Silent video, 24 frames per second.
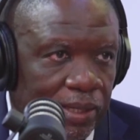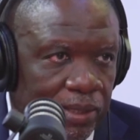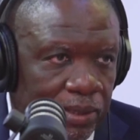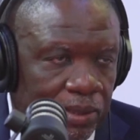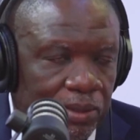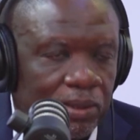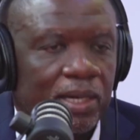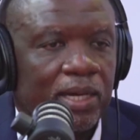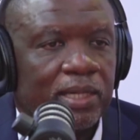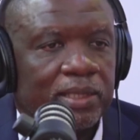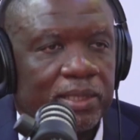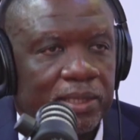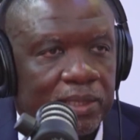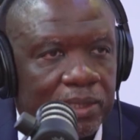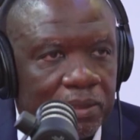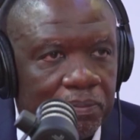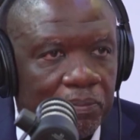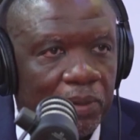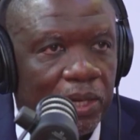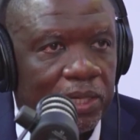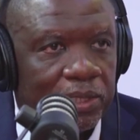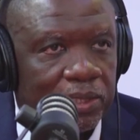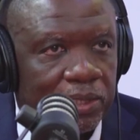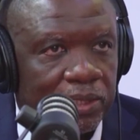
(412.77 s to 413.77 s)
So I just
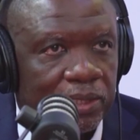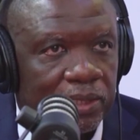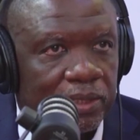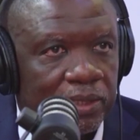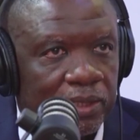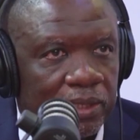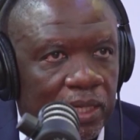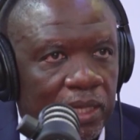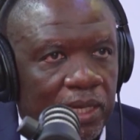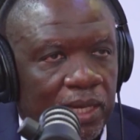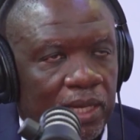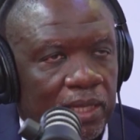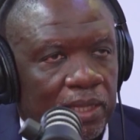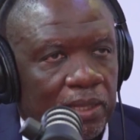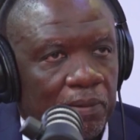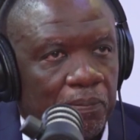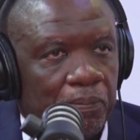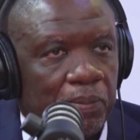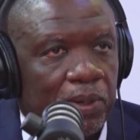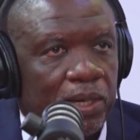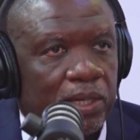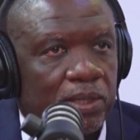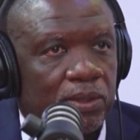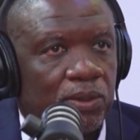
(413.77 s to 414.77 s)
mentioned the
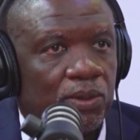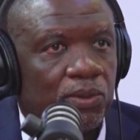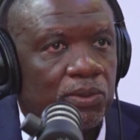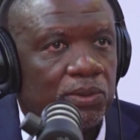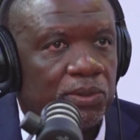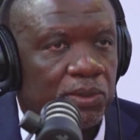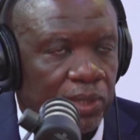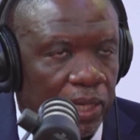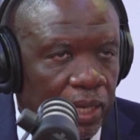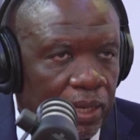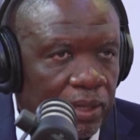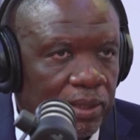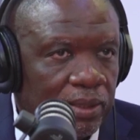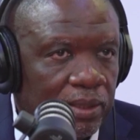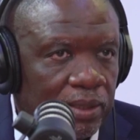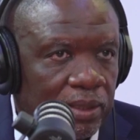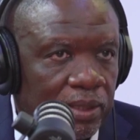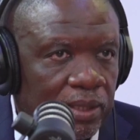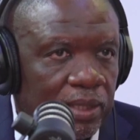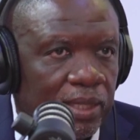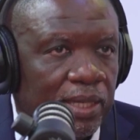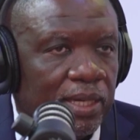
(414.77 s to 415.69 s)
FUD on rail.